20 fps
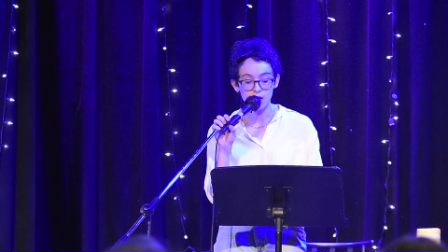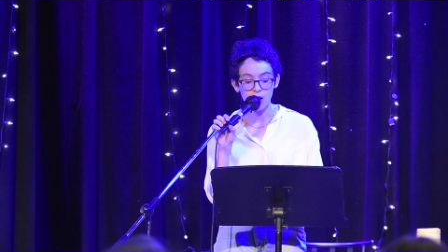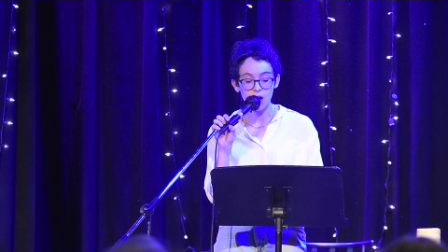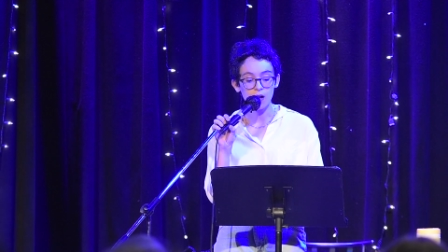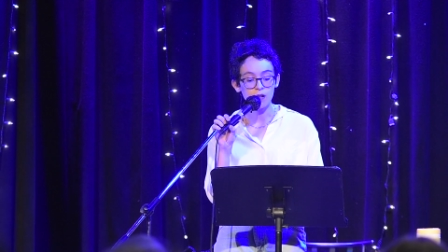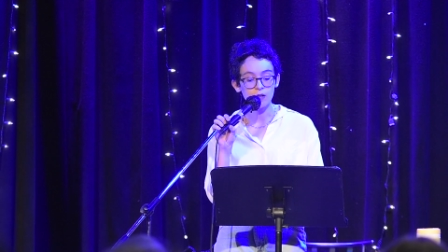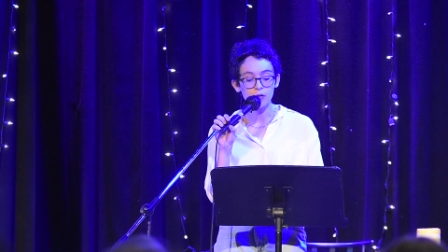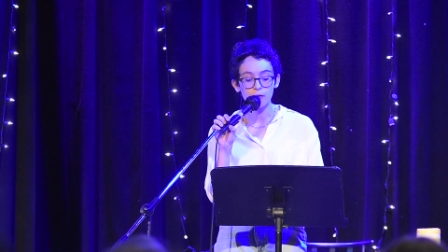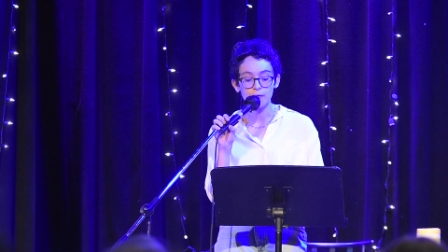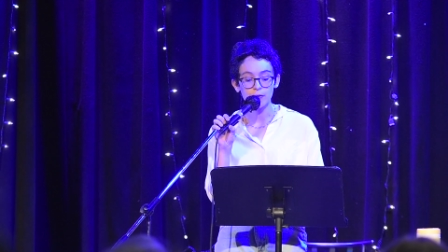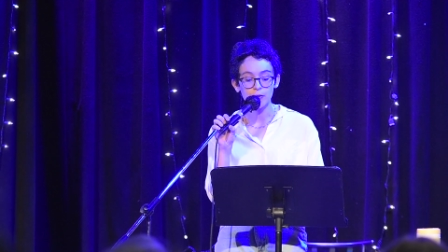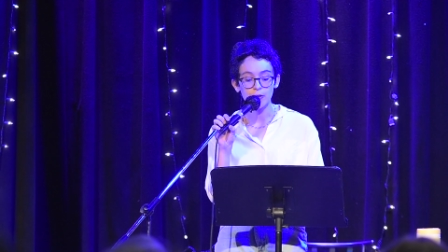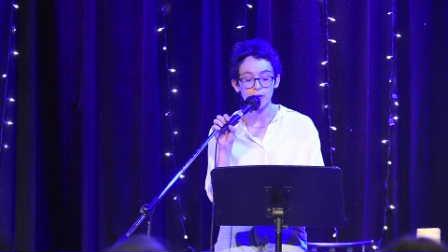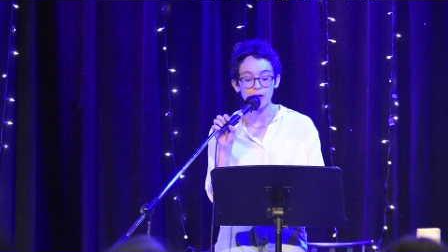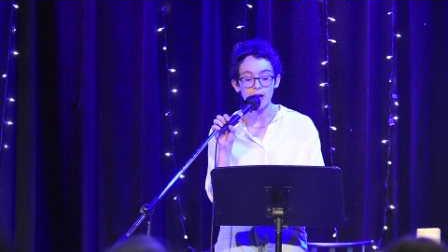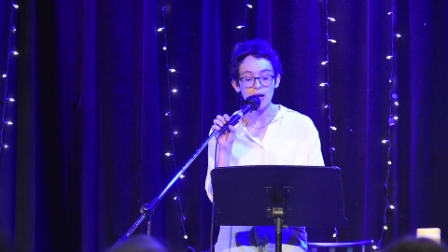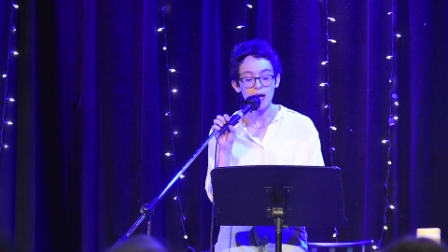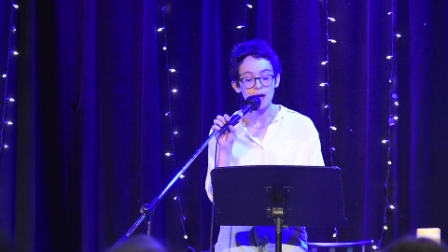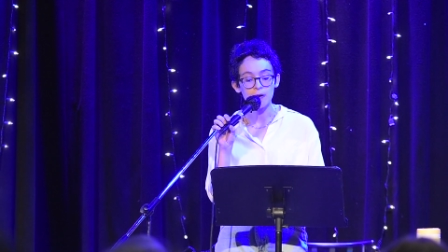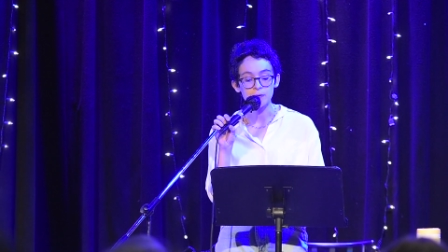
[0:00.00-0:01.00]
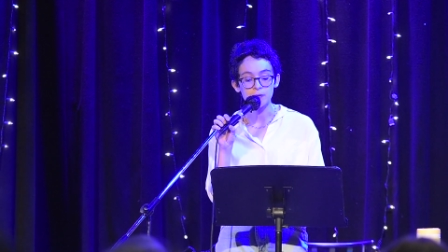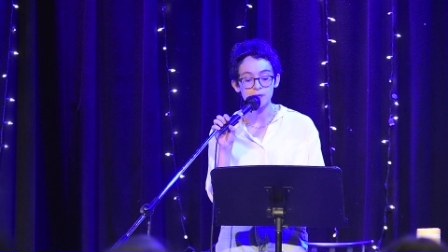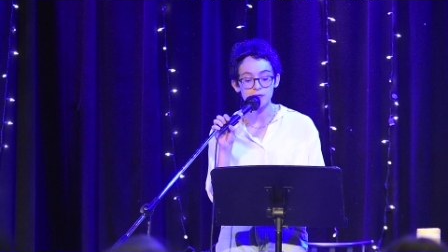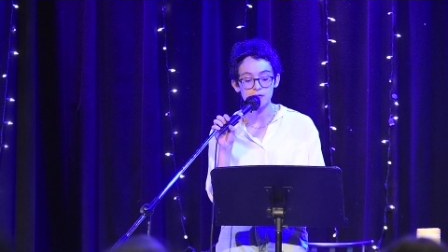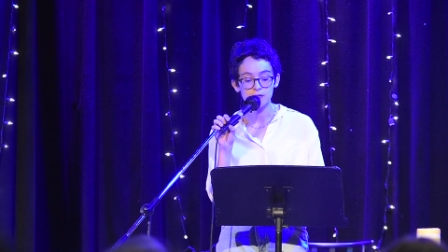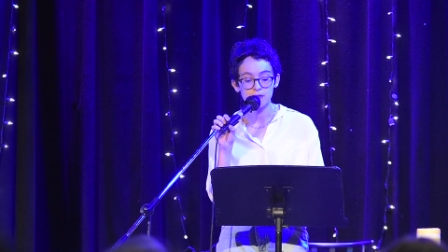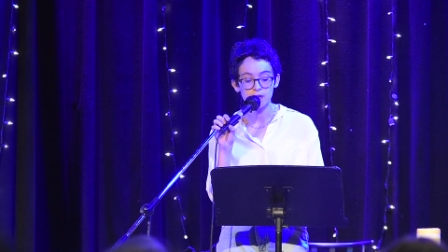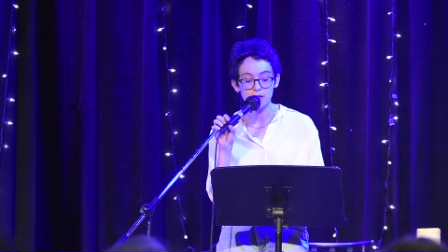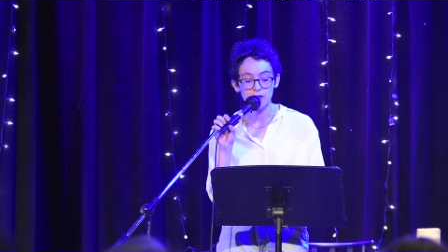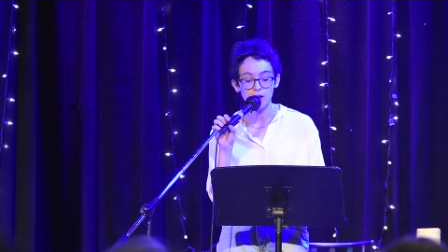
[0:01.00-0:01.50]
All over her
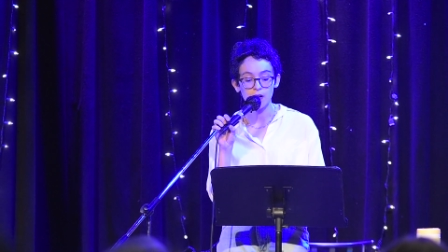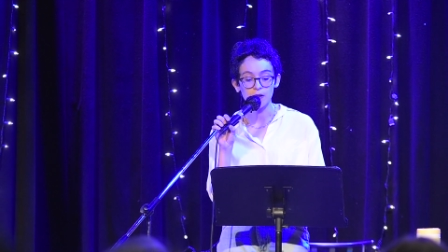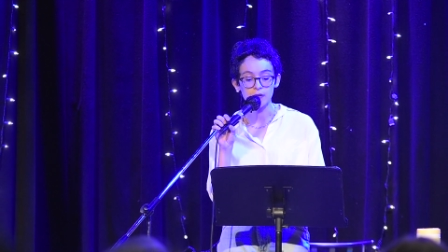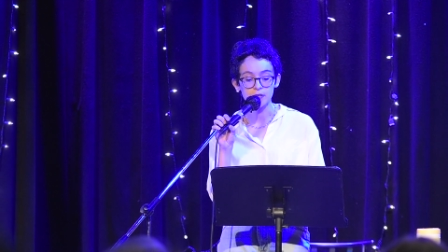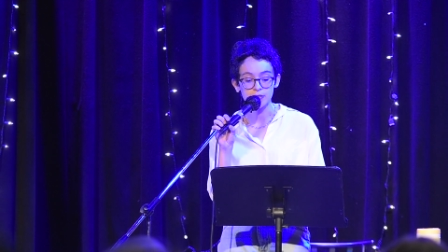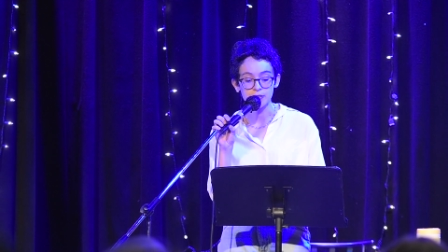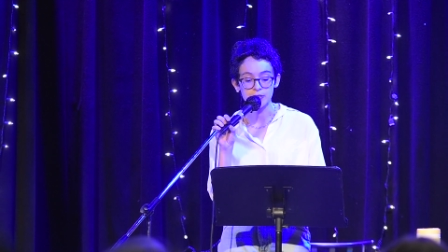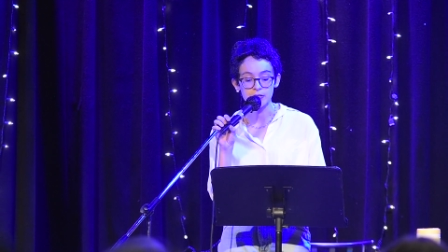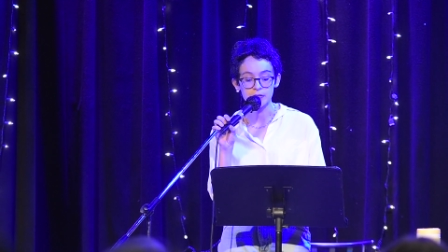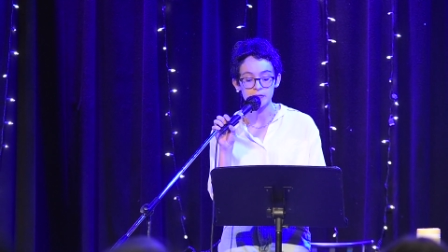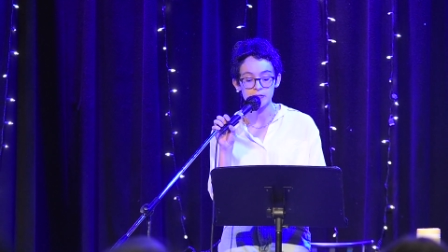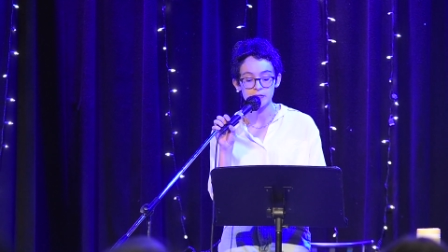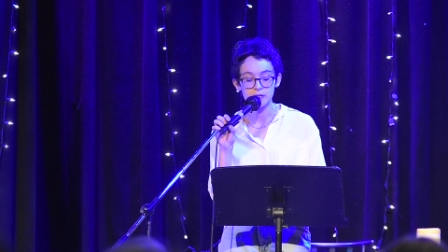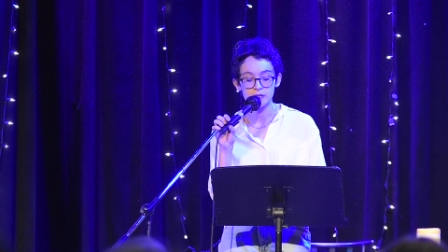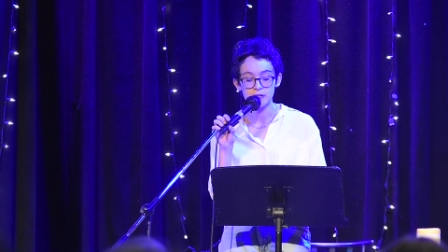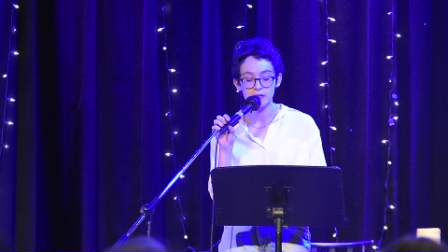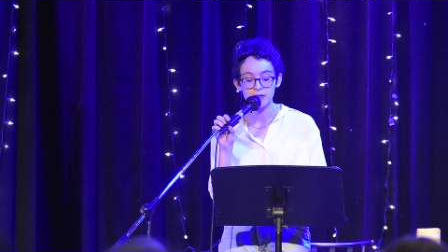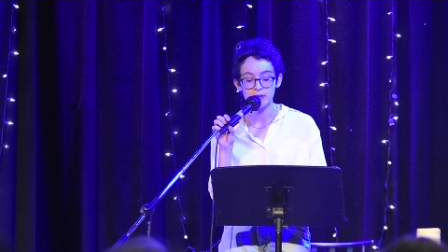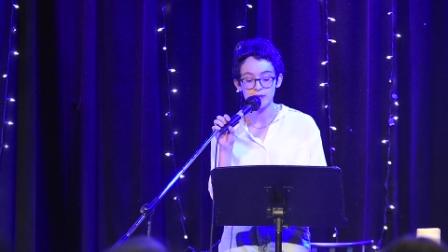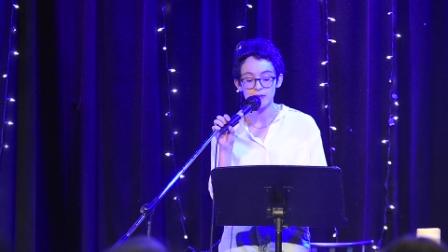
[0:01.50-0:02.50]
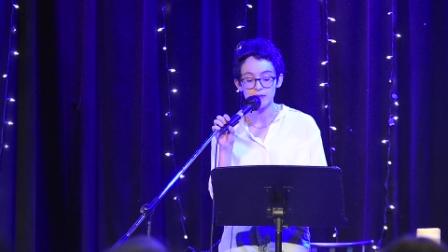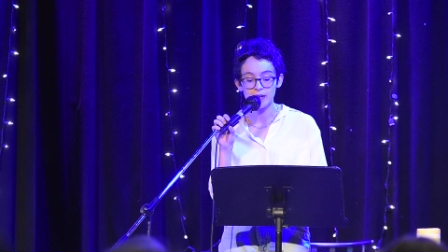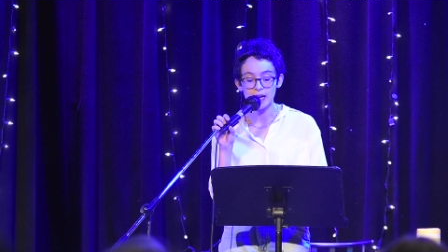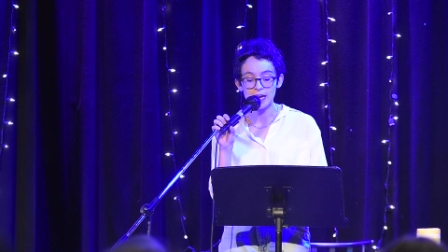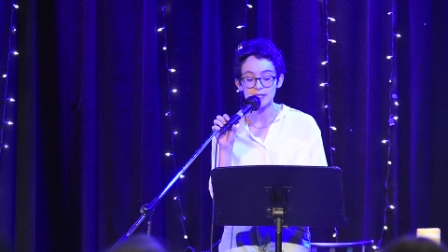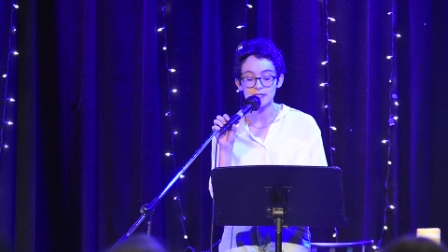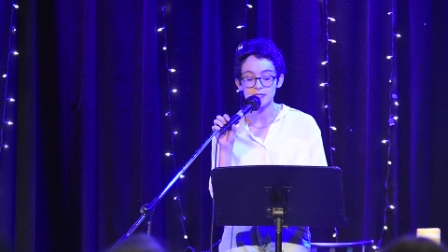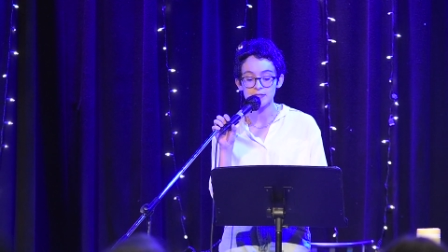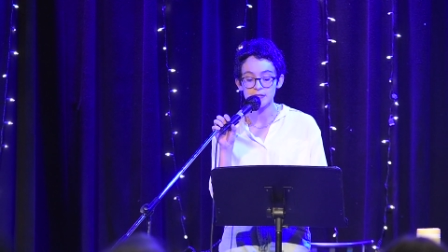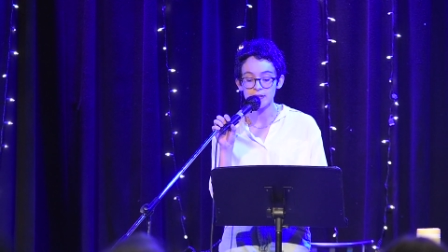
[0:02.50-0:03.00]
house, altars.
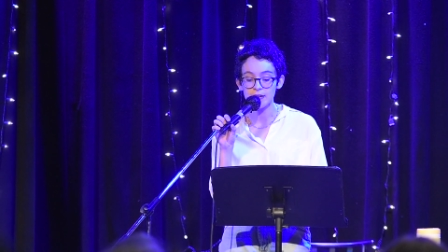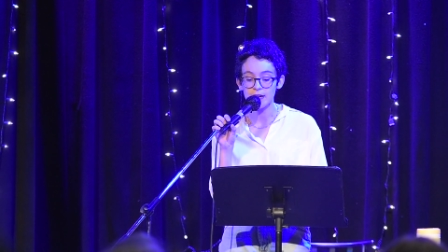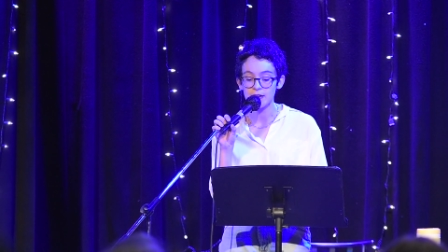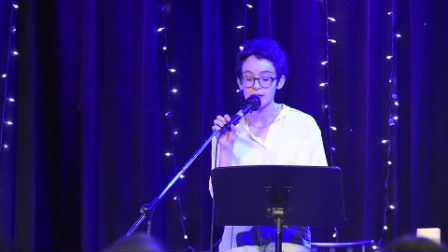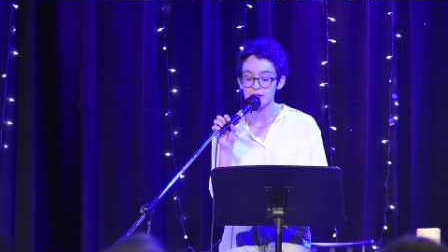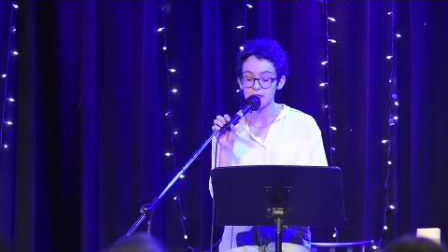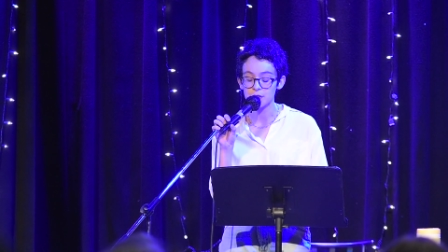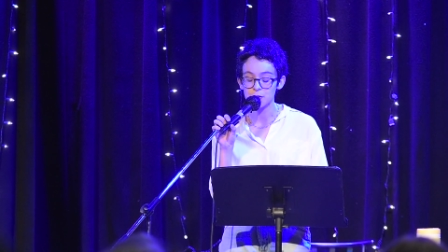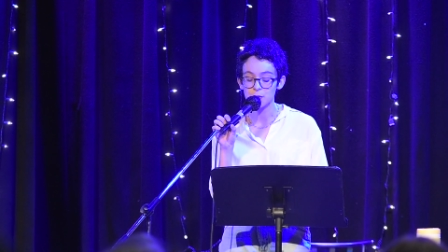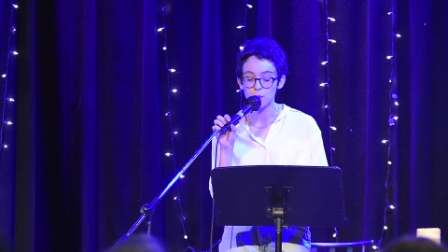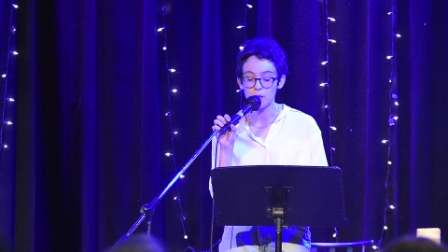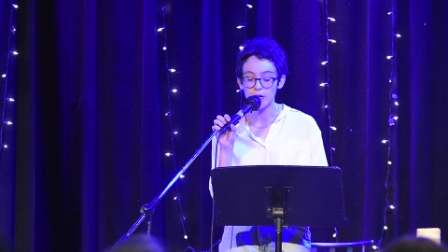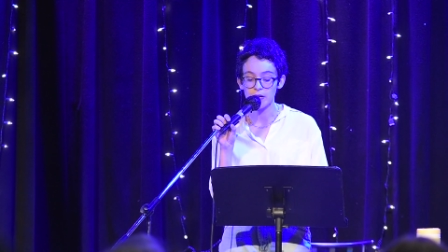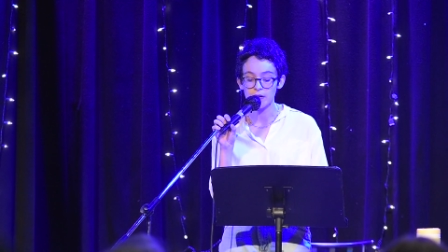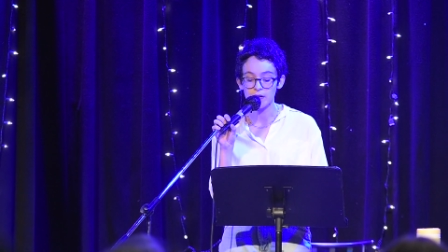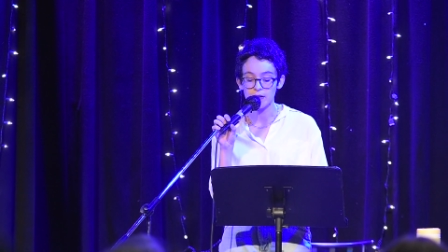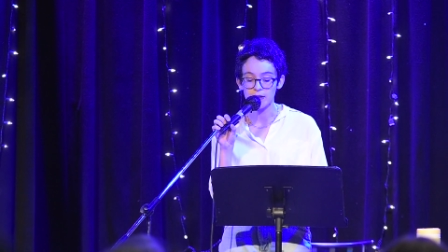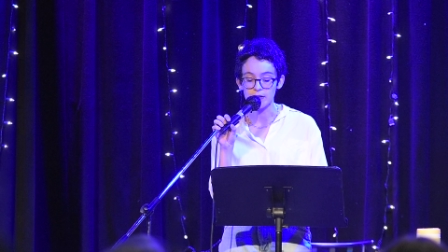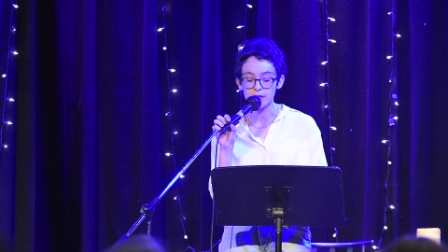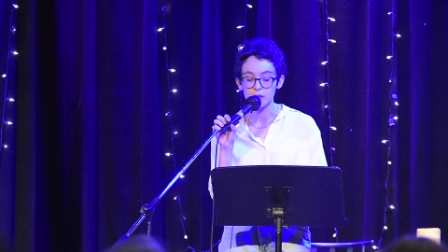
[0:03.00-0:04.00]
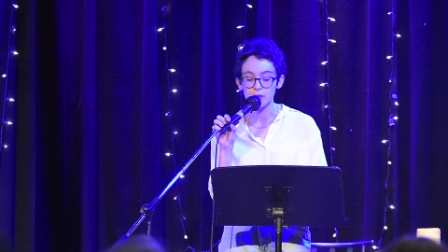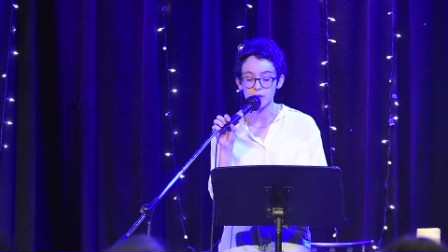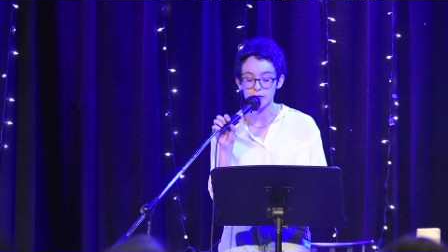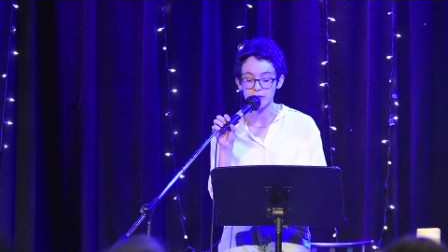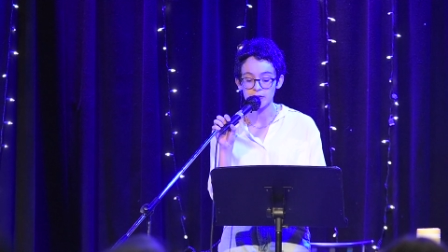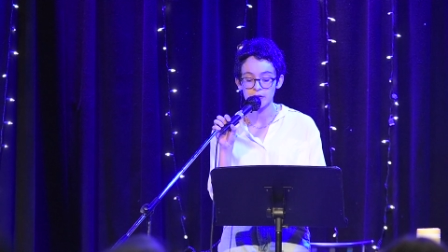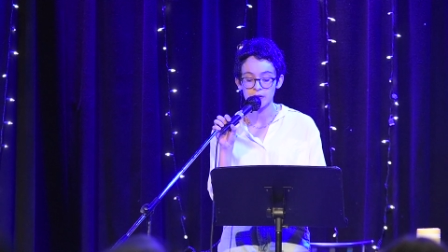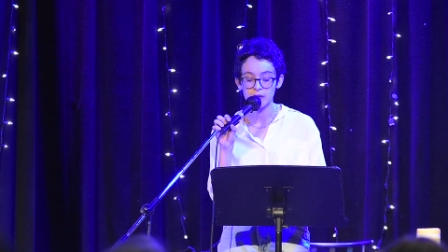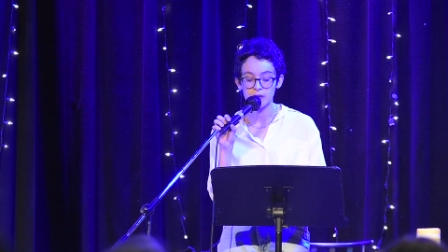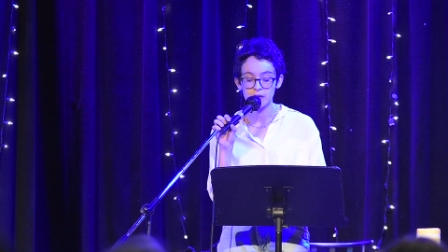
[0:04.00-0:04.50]
I sit at each one and
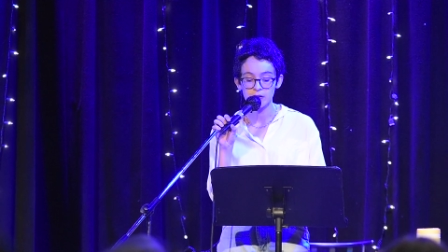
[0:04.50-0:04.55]
look.